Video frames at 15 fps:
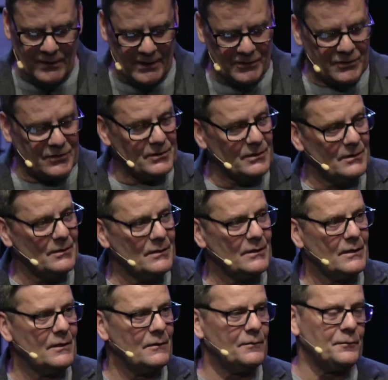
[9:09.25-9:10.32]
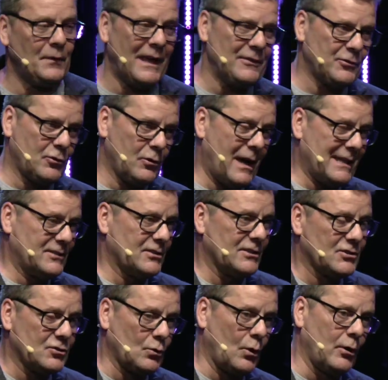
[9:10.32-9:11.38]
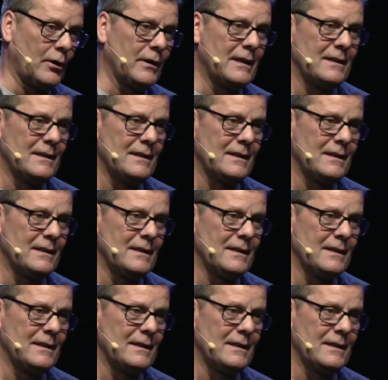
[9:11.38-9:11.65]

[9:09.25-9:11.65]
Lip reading: this faith crisis or